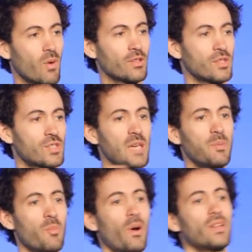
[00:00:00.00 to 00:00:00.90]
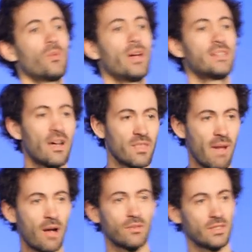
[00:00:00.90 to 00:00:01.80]
well, just keep your body weight down the
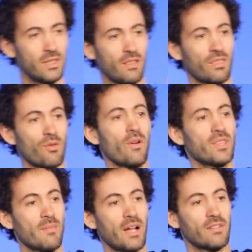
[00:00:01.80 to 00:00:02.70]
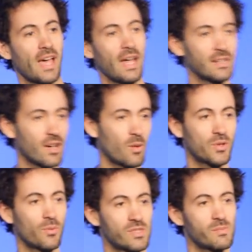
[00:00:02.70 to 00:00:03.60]
mountain and then throwing them out of a
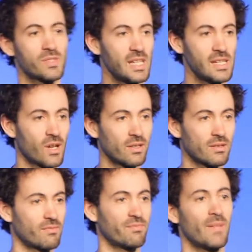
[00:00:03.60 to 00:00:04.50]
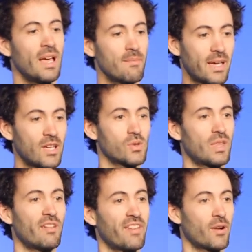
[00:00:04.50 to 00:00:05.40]
helicopter with some skis on and making sure
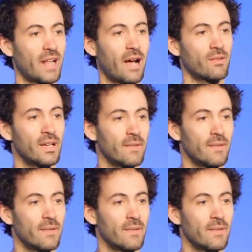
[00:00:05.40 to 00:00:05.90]
they'll figure it out.